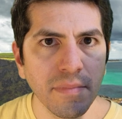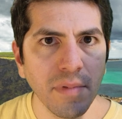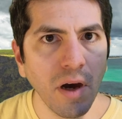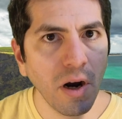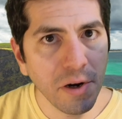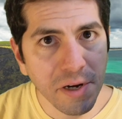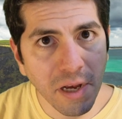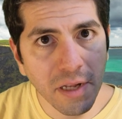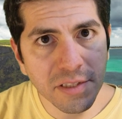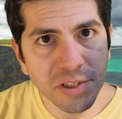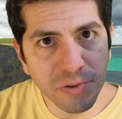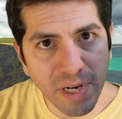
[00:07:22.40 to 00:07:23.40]

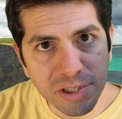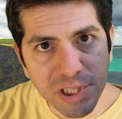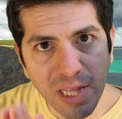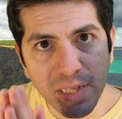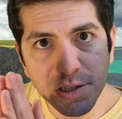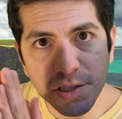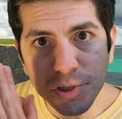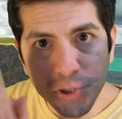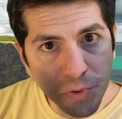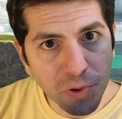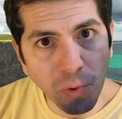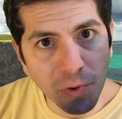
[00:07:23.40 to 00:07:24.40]
Arianne's direct challenges to
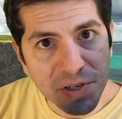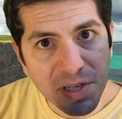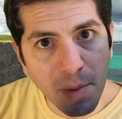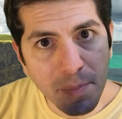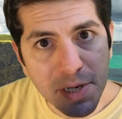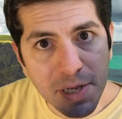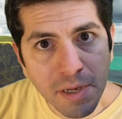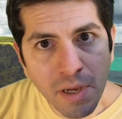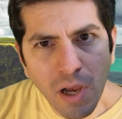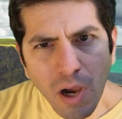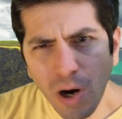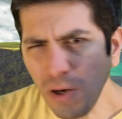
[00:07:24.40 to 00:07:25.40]
the Golden Company
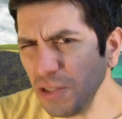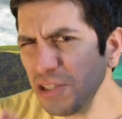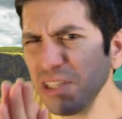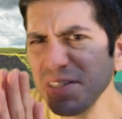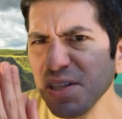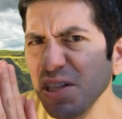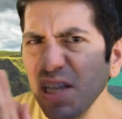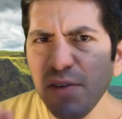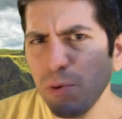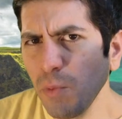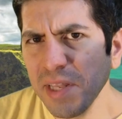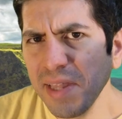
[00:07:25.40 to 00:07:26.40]
aren't just
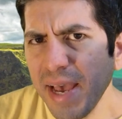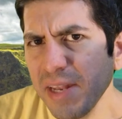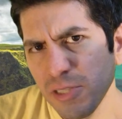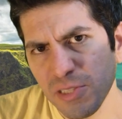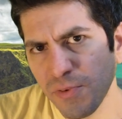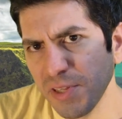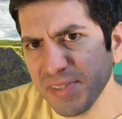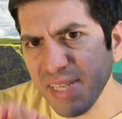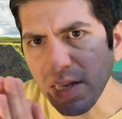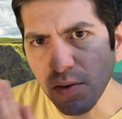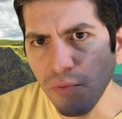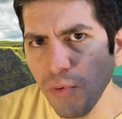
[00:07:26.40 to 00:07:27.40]
clever one-liners for the
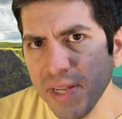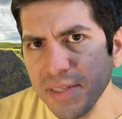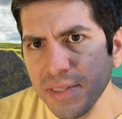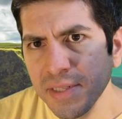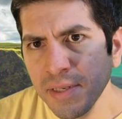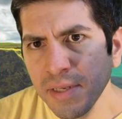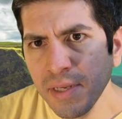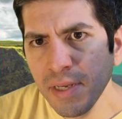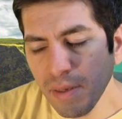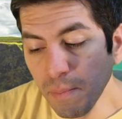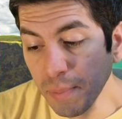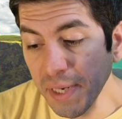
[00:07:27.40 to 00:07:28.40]
sake of wit,
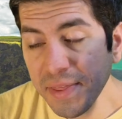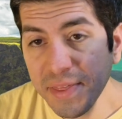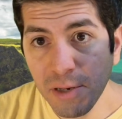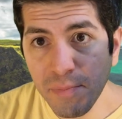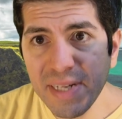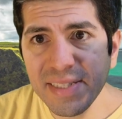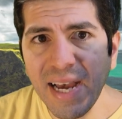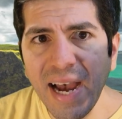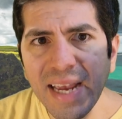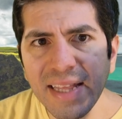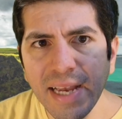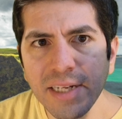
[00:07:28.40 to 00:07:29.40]
but they're meant to
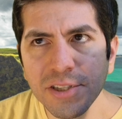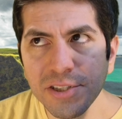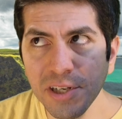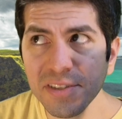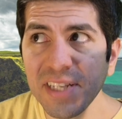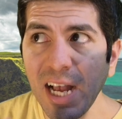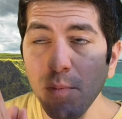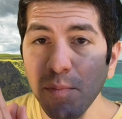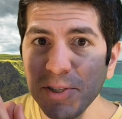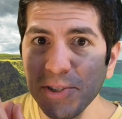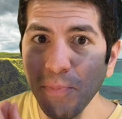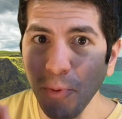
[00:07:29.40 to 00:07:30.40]
highlight just how
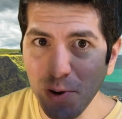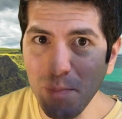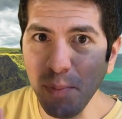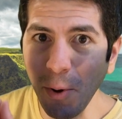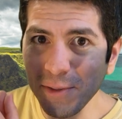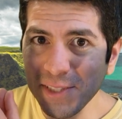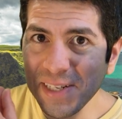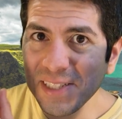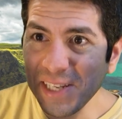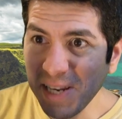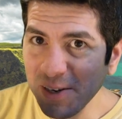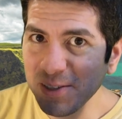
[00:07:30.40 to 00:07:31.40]
much more imposing
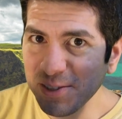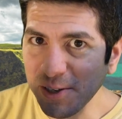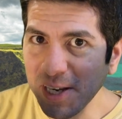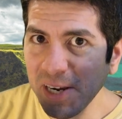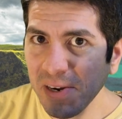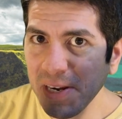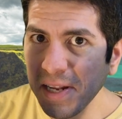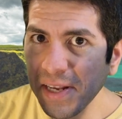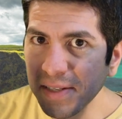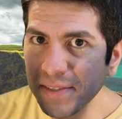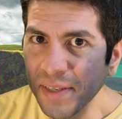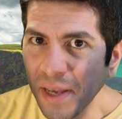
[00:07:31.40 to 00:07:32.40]
Daenerys Targaryen
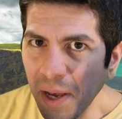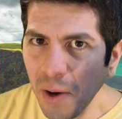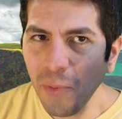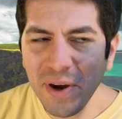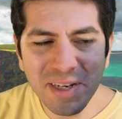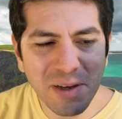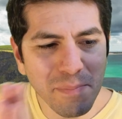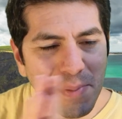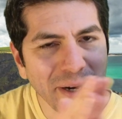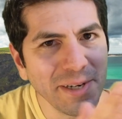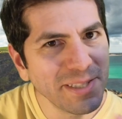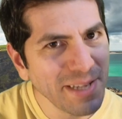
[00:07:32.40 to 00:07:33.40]
is when
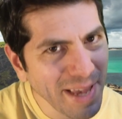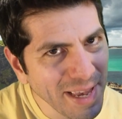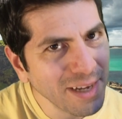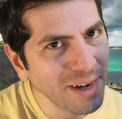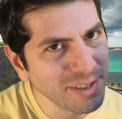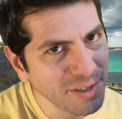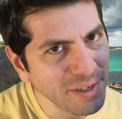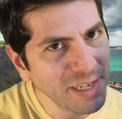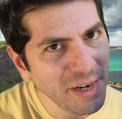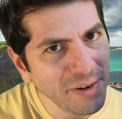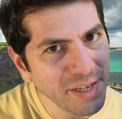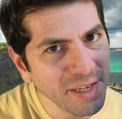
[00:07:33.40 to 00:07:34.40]
compared to Aegon
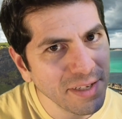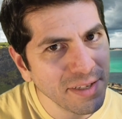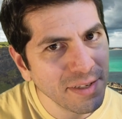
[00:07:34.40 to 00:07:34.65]
Targaryen.